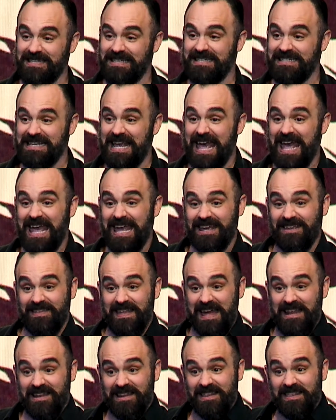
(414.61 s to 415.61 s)
is saying
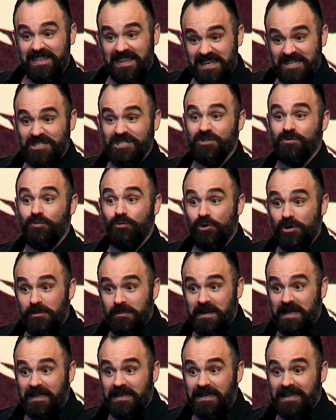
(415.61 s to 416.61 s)
that this
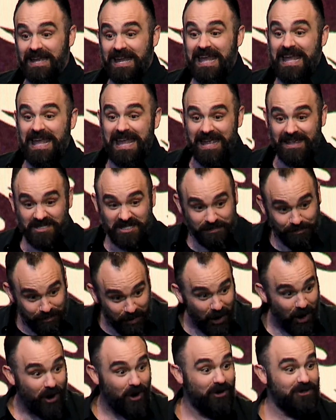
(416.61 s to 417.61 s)
woman is
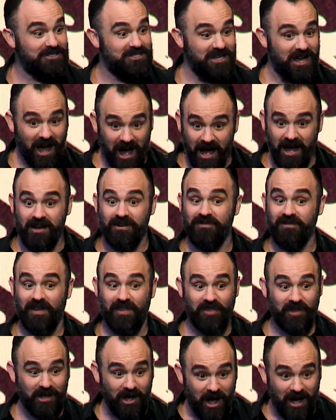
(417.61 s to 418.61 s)
part of
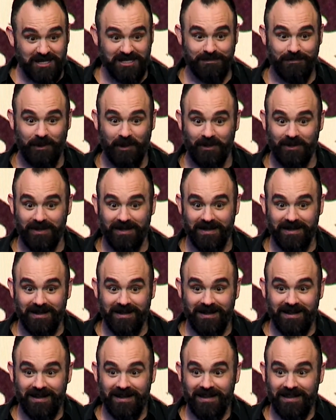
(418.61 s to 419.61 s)
the gospel,
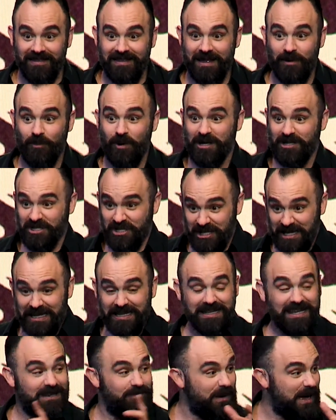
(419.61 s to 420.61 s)
that what she
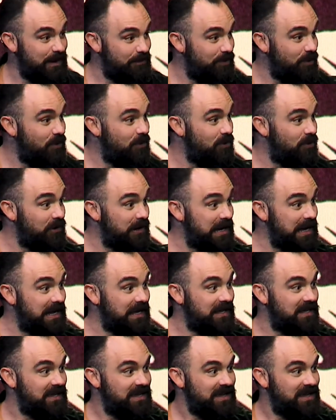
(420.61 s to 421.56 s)
did by pouring